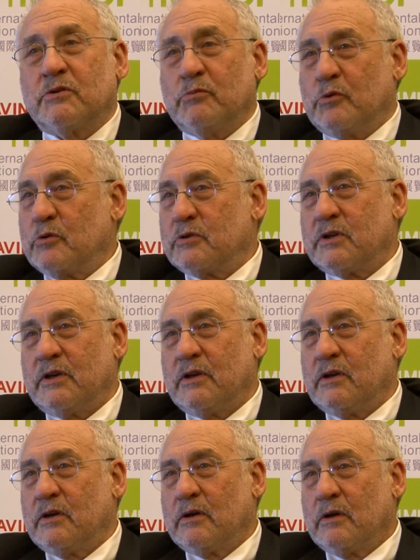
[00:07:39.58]

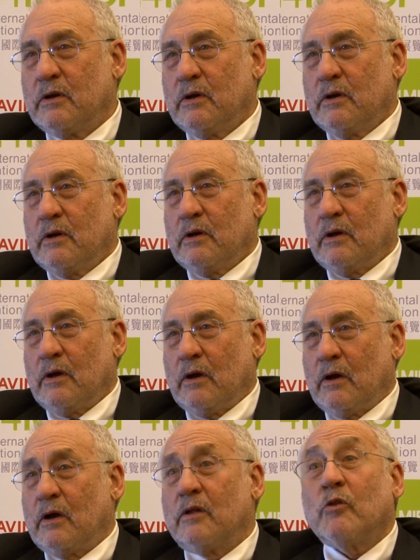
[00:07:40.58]
community,
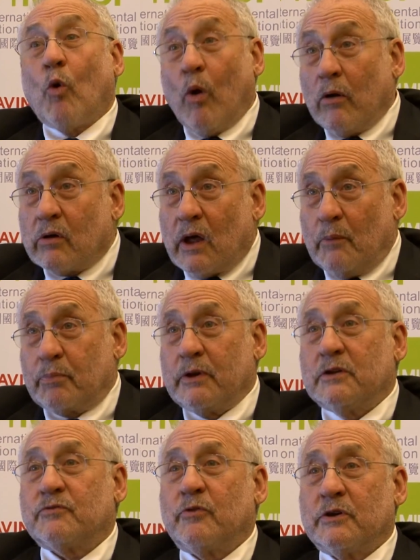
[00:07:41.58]
the oil
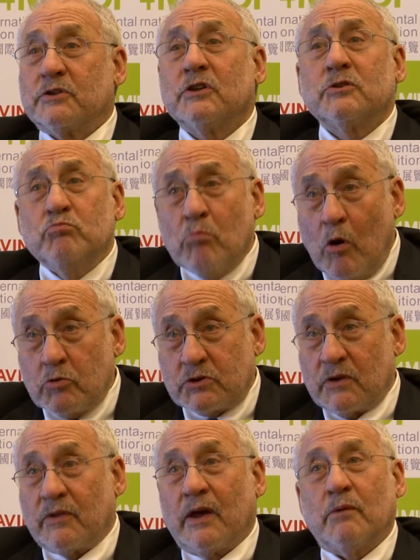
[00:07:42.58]
companies, for instance, most
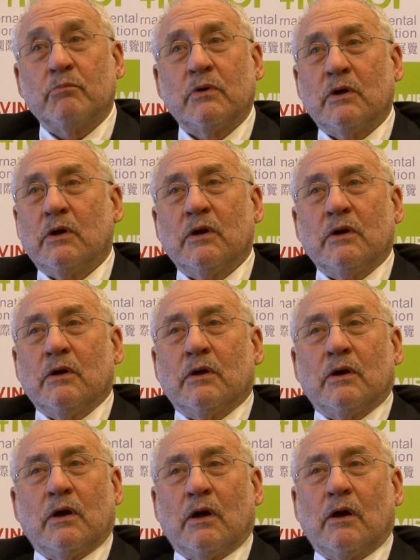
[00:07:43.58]
of them
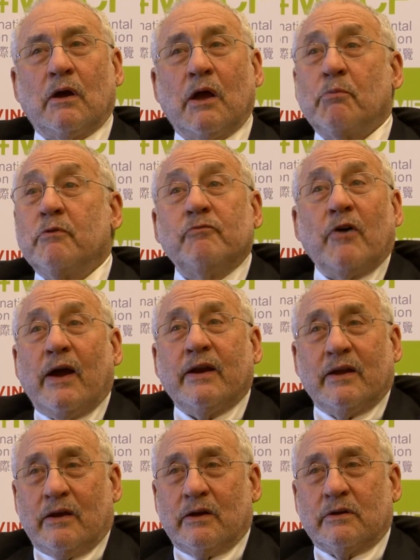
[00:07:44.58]
have been
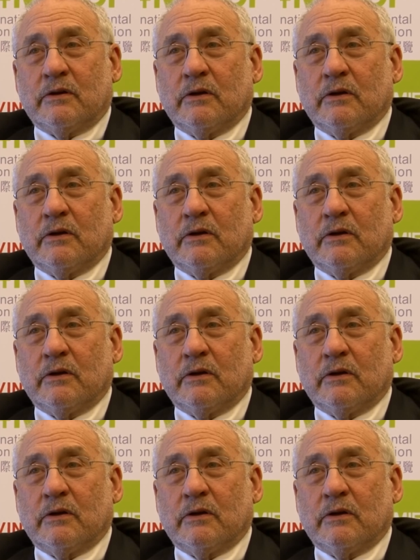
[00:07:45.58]
fighting it.